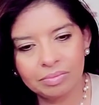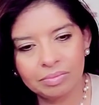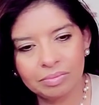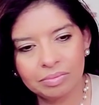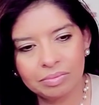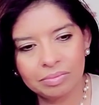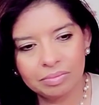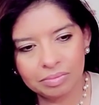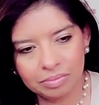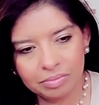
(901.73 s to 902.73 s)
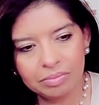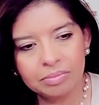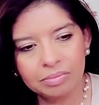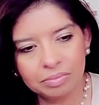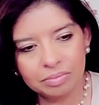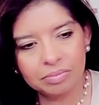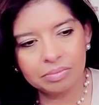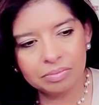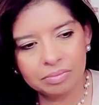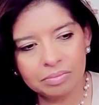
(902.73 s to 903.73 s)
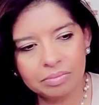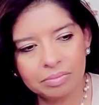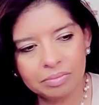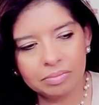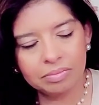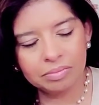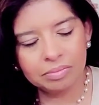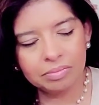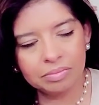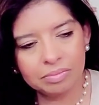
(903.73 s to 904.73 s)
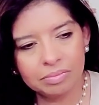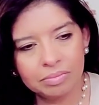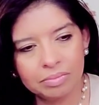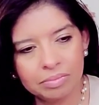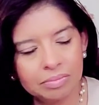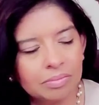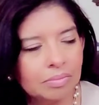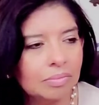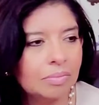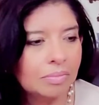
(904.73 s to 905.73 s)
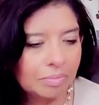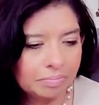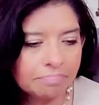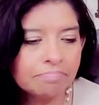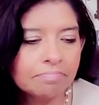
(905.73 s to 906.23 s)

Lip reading: (silent)